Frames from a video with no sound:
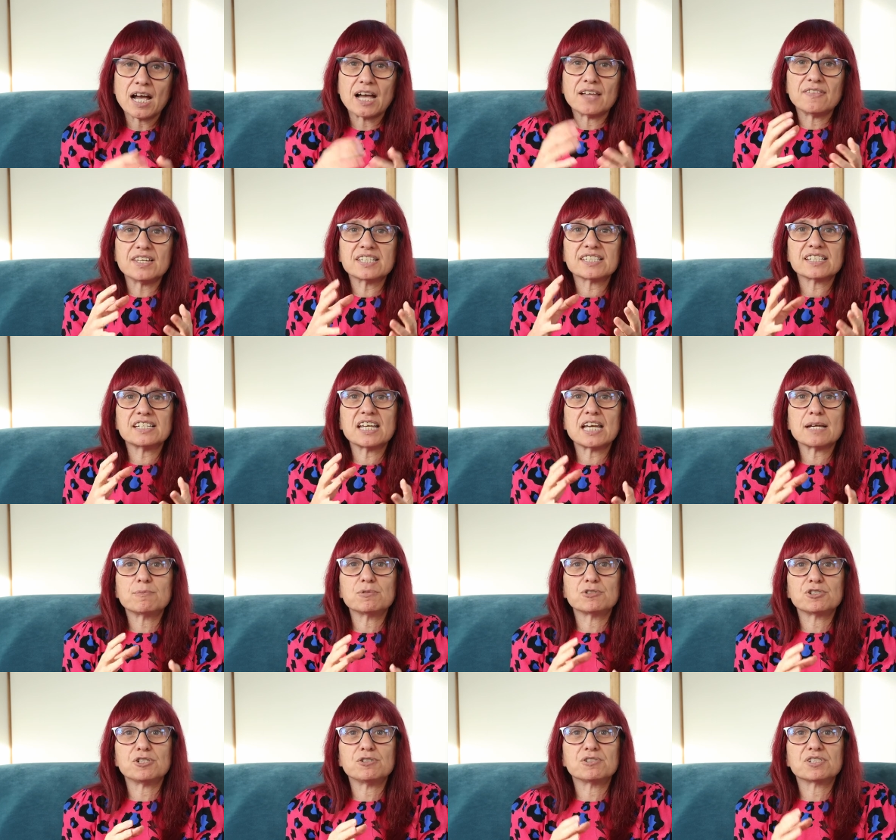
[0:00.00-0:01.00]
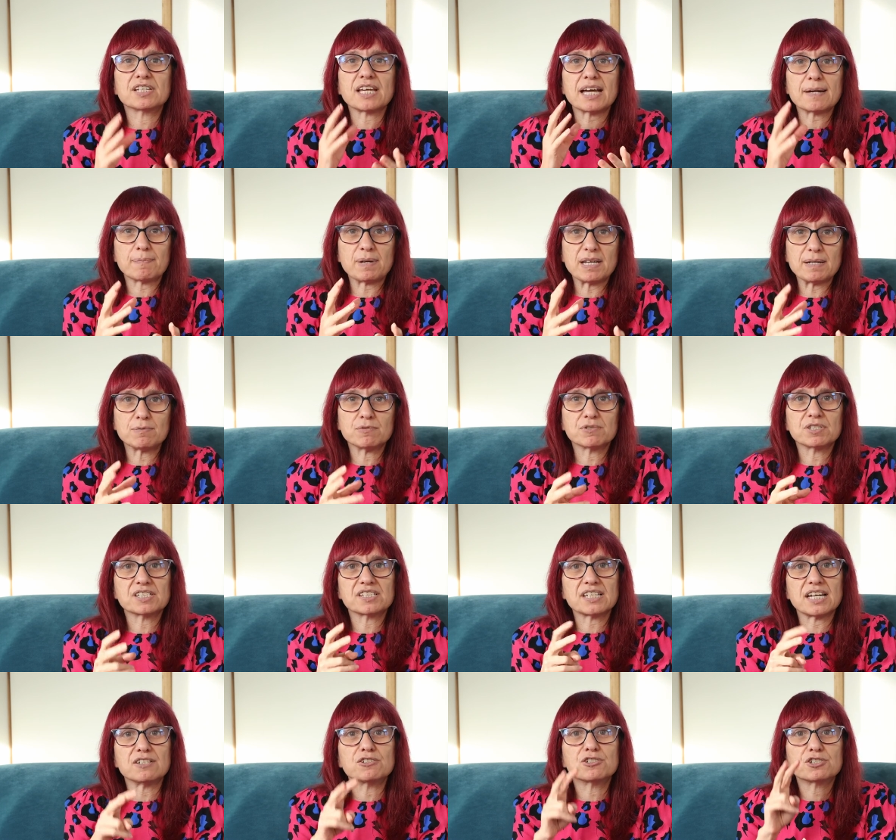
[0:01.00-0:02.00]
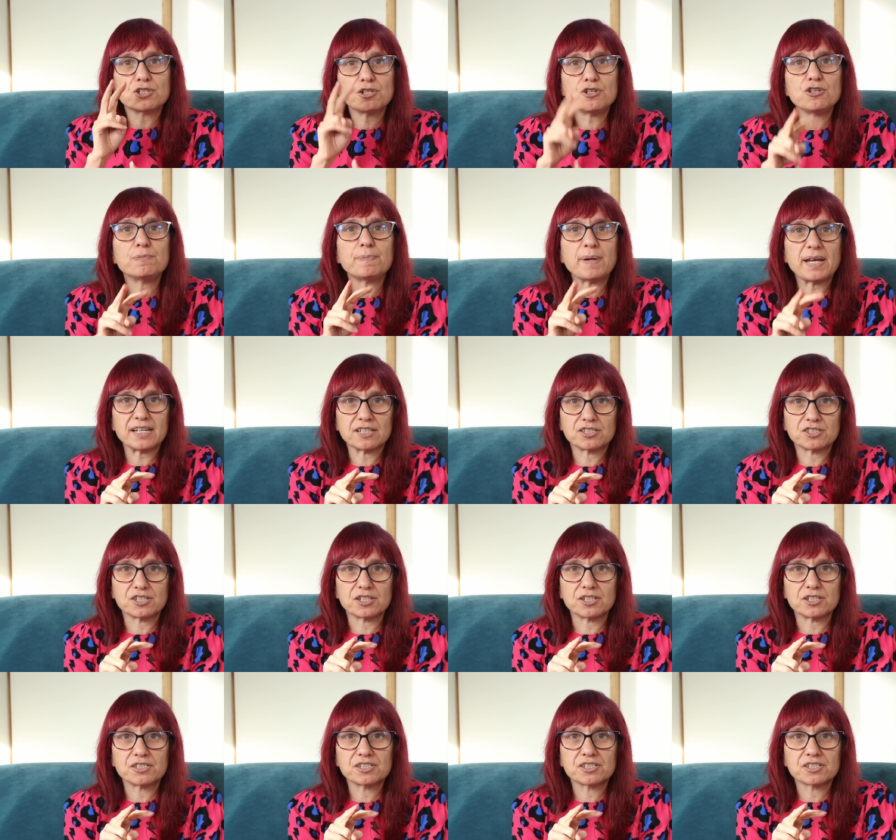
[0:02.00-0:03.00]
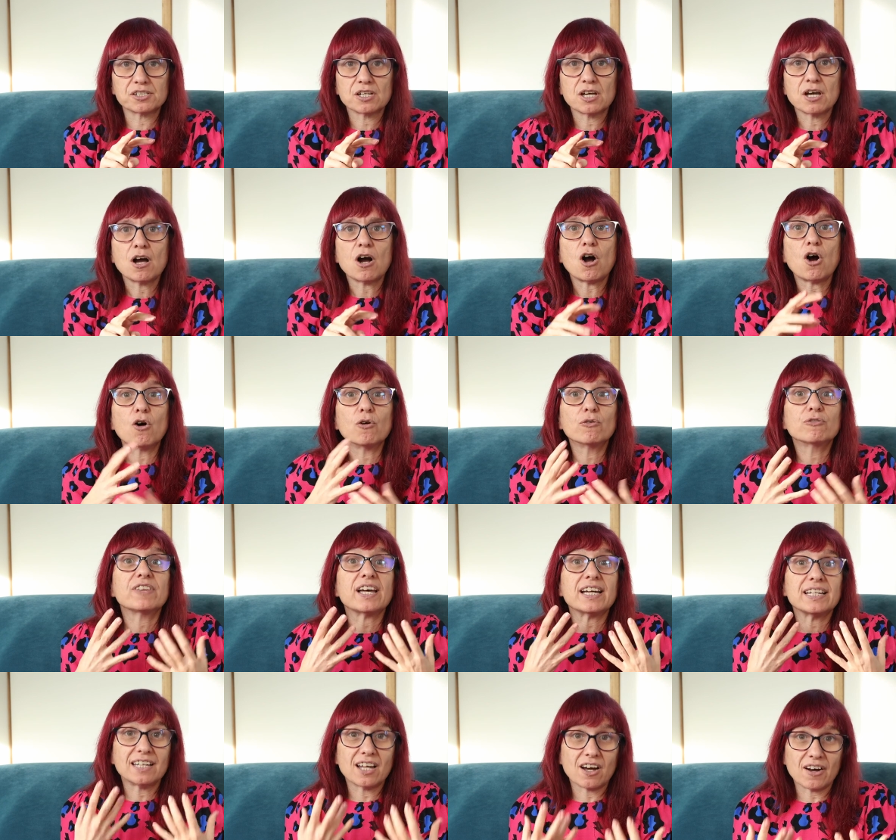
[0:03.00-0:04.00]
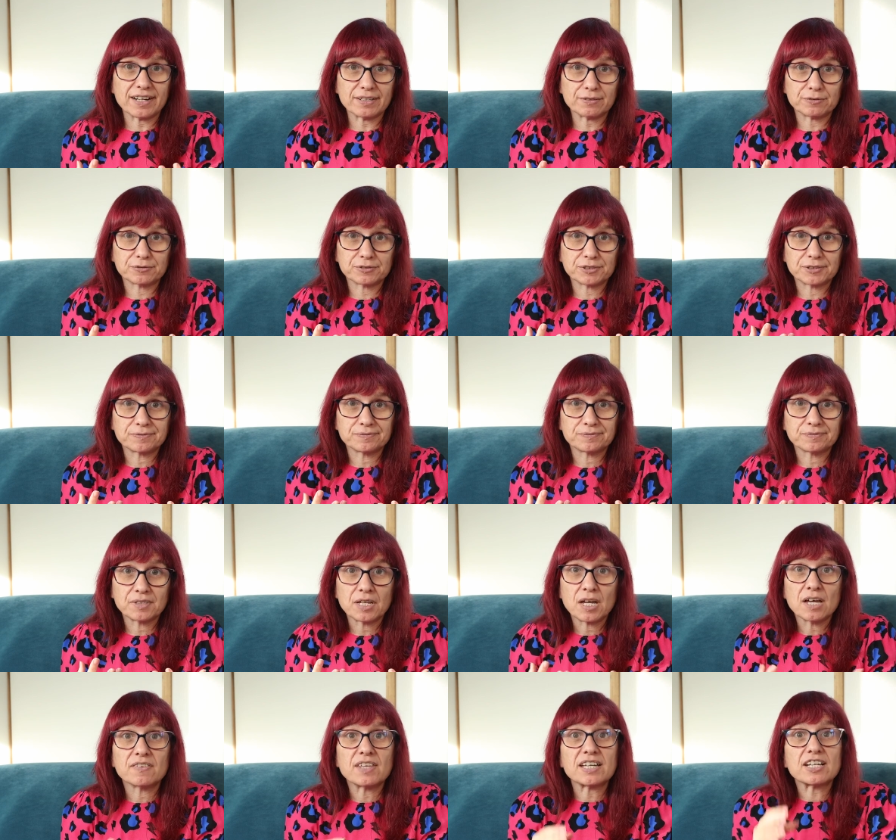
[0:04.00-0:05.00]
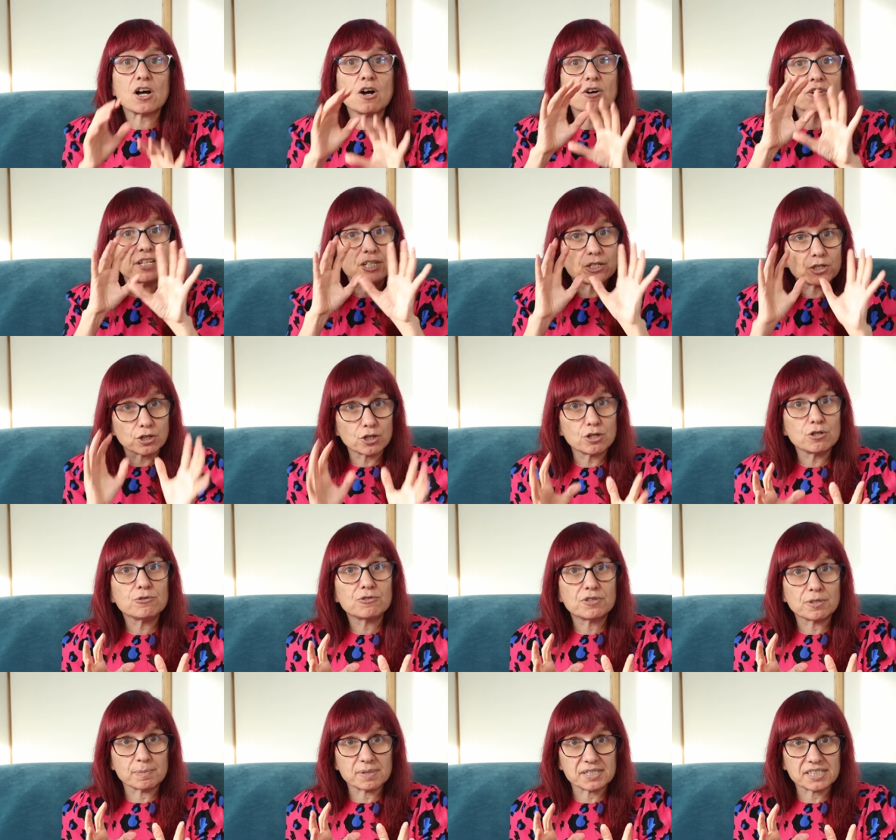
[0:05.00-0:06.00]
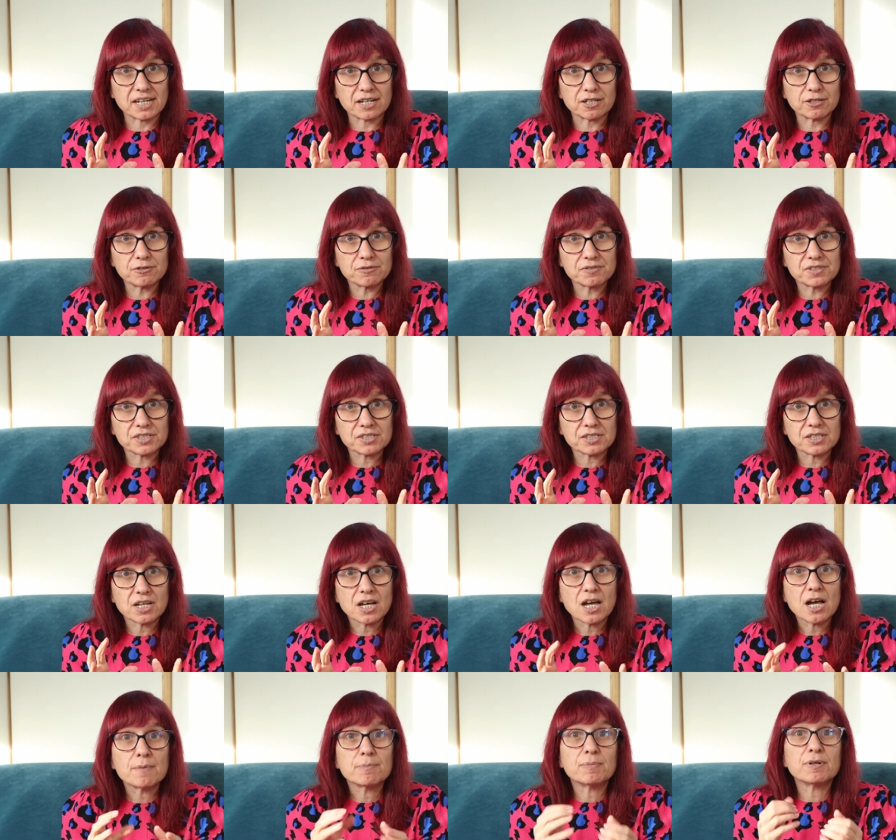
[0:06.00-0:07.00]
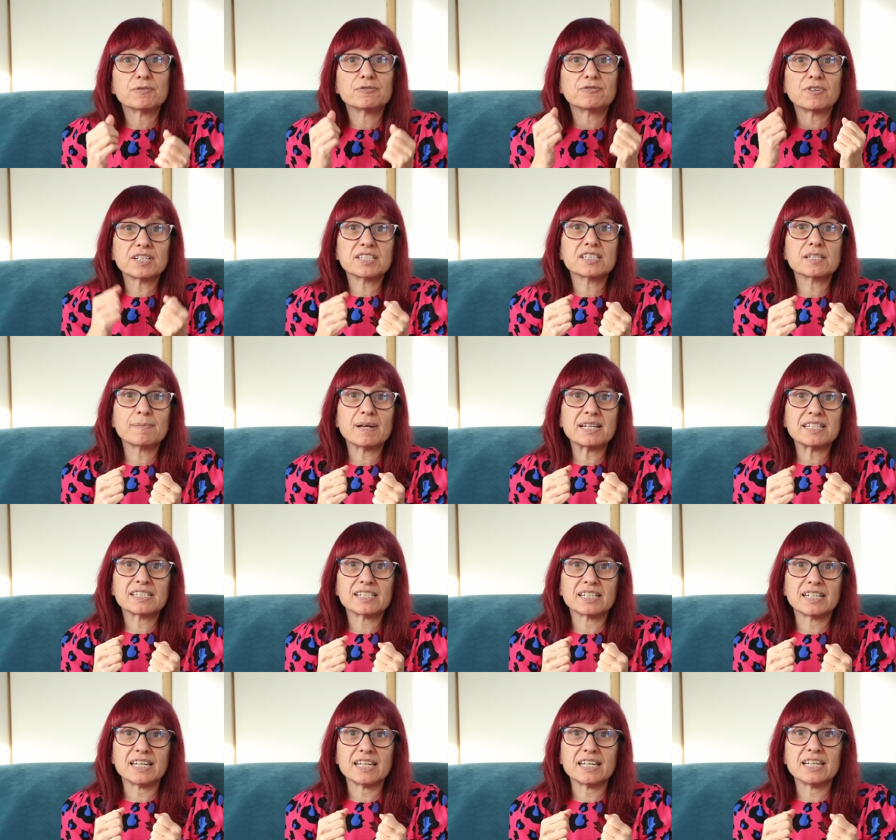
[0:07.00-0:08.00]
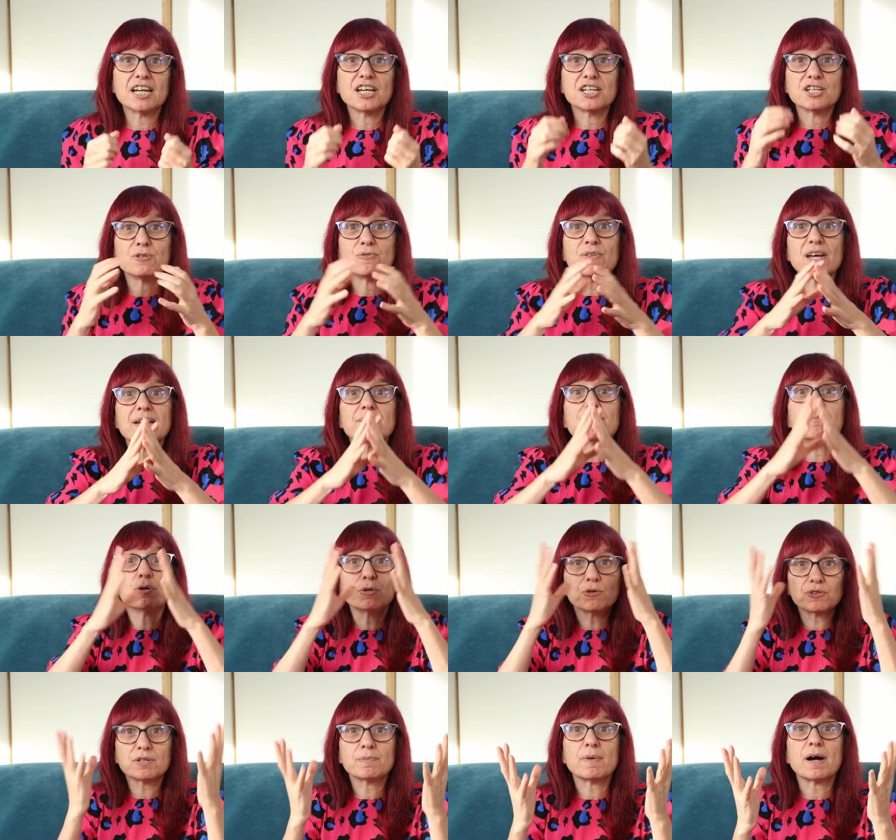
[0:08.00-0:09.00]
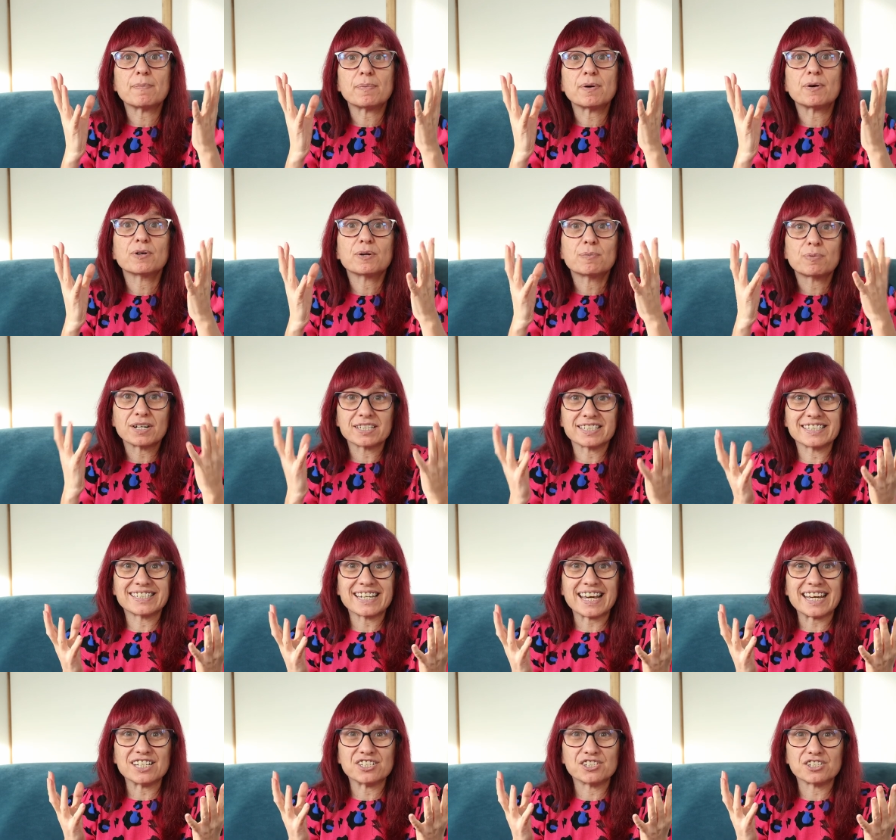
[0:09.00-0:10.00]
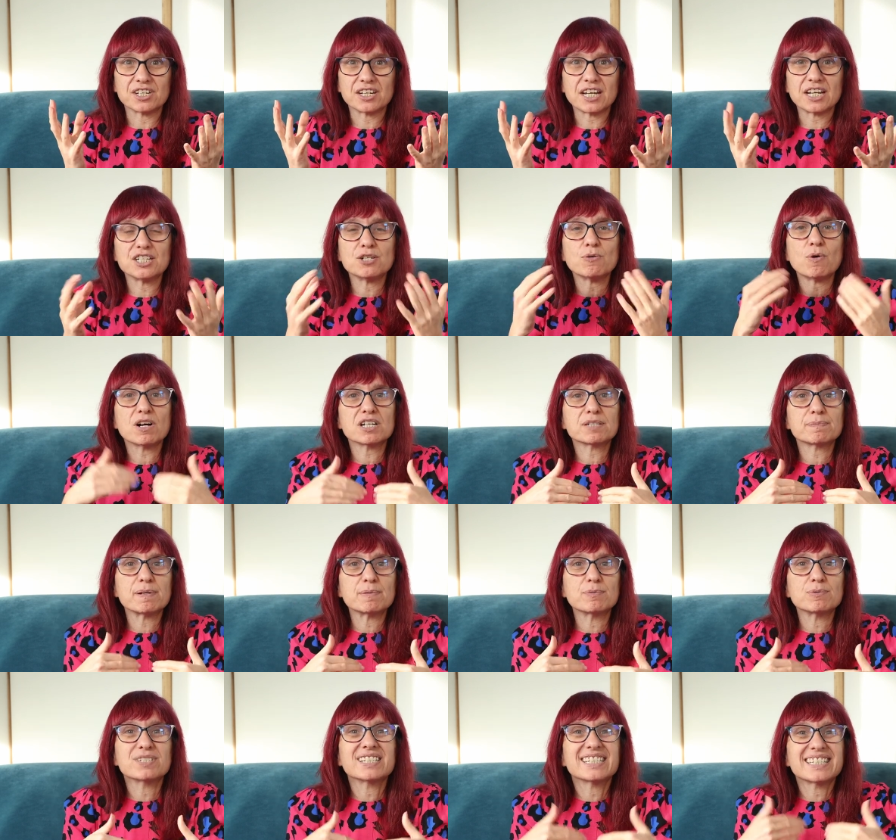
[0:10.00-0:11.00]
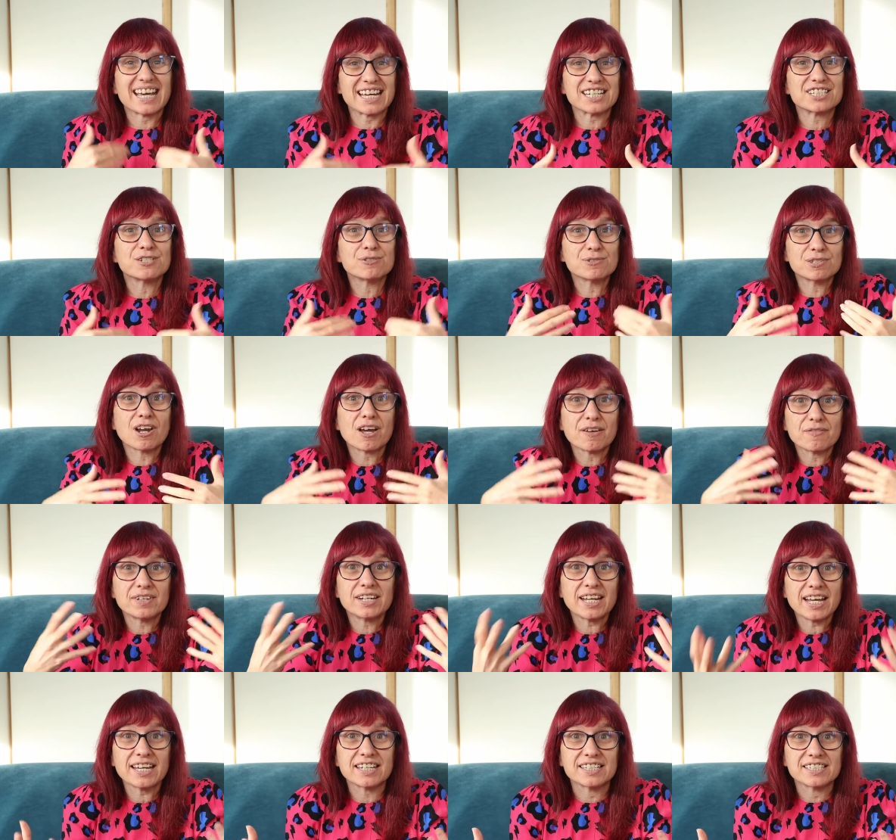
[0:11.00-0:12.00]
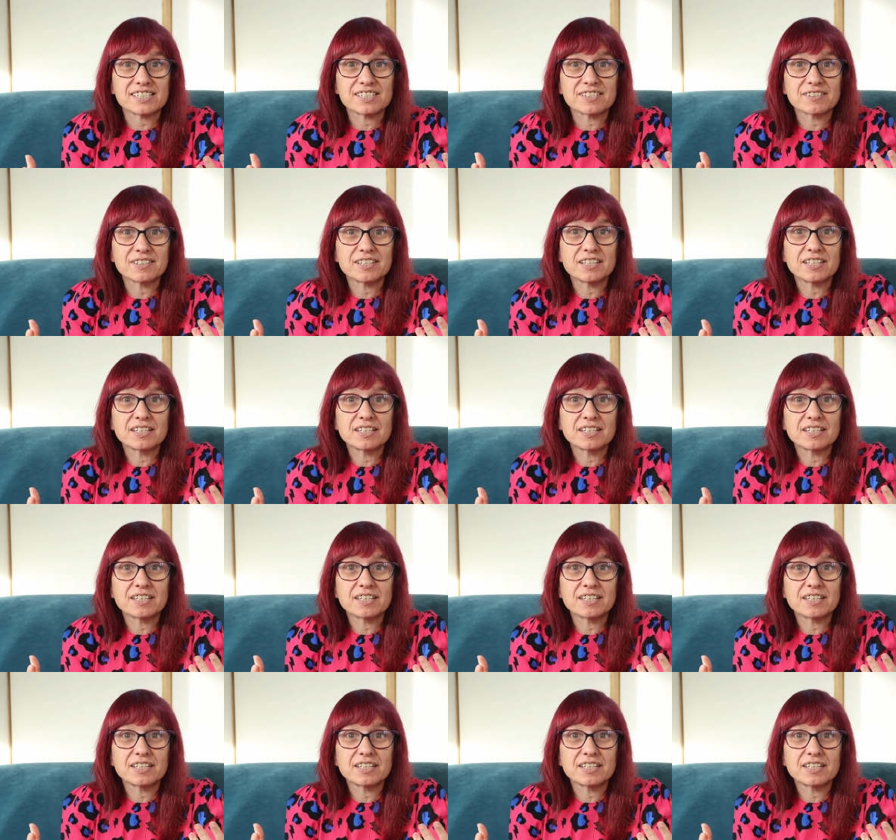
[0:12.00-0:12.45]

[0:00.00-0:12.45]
And this enables you to get people to send two pictures of their life. They can't include themselves, but fundamentally, you then put them up on a presentation and you ask people to guess whose life it is.